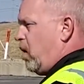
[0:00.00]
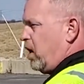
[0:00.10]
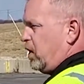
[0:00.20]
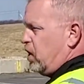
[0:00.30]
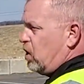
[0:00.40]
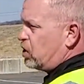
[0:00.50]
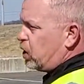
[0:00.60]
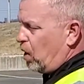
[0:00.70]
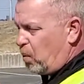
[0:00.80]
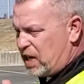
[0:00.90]
want to do so
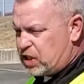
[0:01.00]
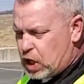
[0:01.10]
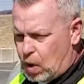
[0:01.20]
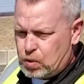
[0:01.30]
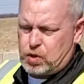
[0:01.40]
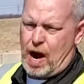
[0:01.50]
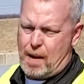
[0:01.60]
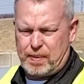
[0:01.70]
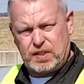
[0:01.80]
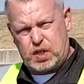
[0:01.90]
that we don't
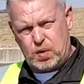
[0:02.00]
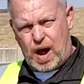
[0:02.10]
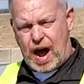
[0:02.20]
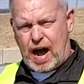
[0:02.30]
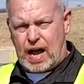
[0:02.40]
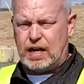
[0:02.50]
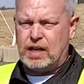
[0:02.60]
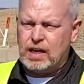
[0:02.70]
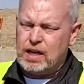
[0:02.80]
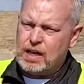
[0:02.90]
drop it too high
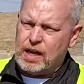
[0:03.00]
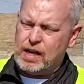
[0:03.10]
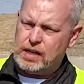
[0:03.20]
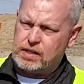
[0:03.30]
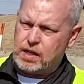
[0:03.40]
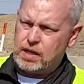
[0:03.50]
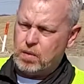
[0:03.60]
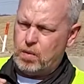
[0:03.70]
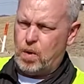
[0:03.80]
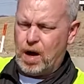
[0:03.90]
is
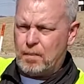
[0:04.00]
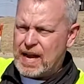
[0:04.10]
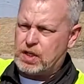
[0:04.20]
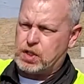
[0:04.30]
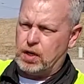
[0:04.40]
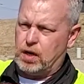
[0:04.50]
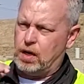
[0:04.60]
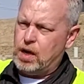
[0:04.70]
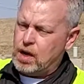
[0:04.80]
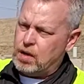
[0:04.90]
we want to make
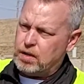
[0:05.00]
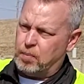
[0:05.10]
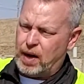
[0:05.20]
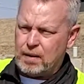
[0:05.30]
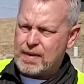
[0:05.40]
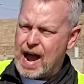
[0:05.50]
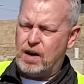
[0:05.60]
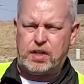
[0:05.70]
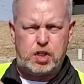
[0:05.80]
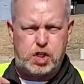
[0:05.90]
sure you bring them
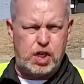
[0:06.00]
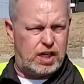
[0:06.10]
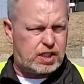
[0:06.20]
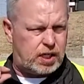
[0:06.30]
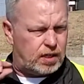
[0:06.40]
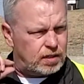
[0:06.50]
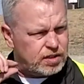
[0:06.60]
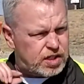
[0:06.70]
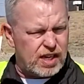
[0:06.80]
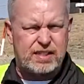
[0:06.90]
down to just
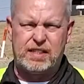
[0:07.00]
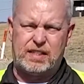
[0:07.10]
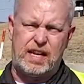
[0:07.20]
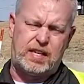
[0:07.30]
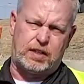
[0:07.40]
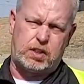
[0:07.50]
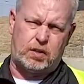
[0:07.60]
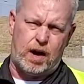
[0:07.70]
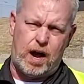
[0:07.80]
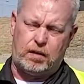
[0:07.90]
as they touch the
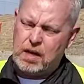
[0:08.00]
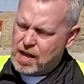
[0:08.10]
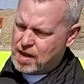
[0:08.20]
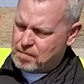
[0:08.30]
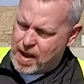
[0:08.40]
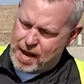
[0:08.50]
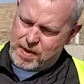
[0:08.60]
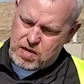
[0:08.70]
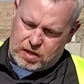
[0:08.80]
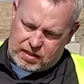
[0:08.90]
ground. Maybe
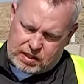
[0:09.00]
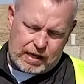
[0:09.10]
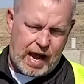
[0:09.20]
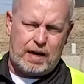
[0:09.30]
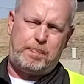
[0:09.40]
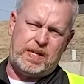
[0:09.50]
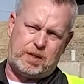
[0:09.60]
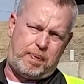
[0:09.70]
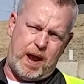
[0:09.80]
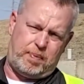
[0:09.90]
you could slide a piece
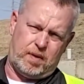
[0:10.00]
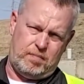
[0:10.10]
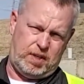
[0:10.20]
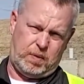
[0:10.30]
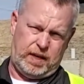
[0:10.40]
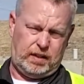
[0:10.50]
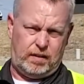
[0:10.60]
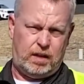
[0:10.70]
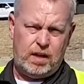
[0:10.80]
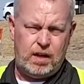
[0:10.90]
of paper in between
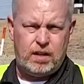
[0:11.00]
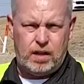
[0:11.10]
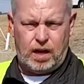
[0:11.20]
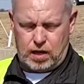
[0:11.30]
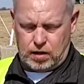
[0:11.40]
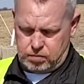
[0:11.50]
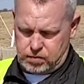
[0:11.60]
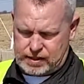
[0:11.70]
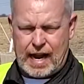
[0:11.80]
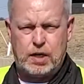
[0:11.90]
the
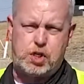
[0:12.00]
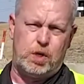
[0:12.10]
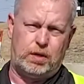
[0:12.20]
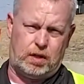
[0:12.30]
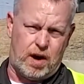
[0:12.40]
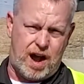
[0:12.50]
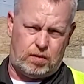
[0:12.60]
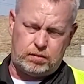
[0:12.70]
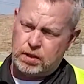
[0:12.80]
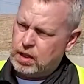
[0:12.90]
sand shoe and the ground.